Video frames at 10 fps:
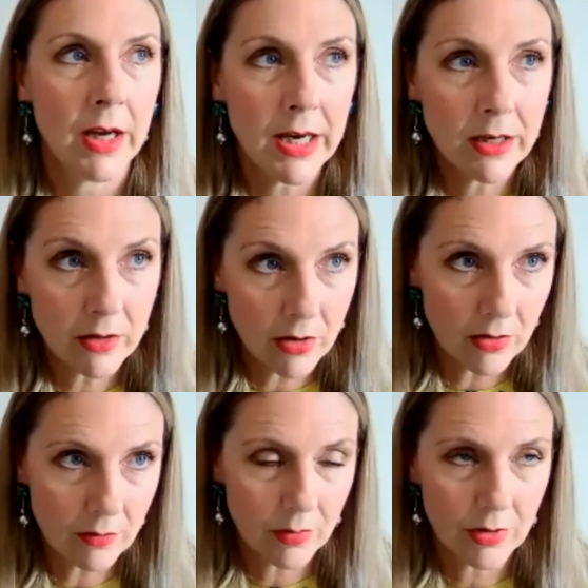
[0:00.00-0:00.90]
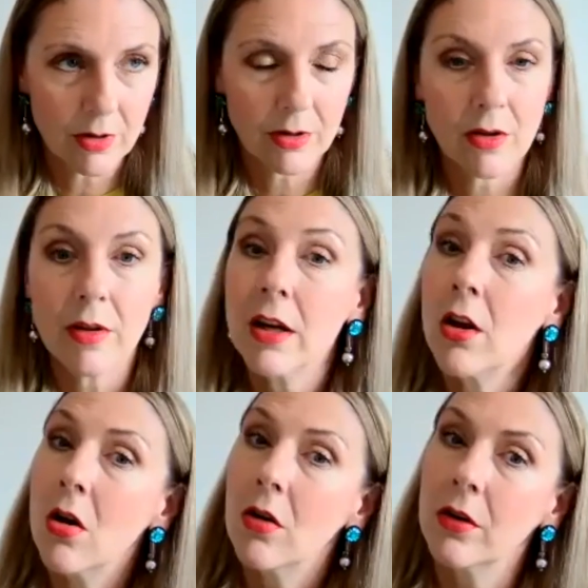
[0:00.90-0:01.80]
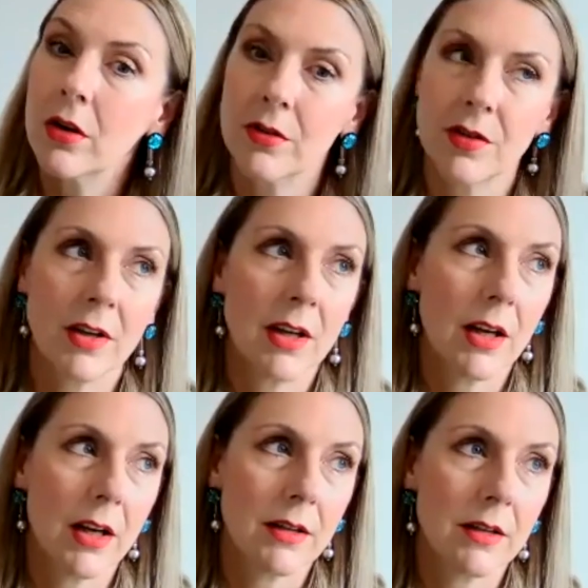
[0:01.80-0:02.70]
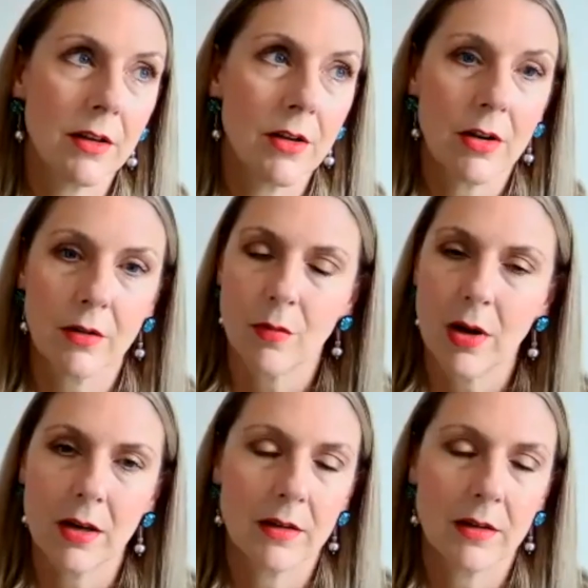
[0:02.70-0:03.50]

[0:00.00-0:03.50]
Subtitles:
in an artwork that they can't articulate in another way,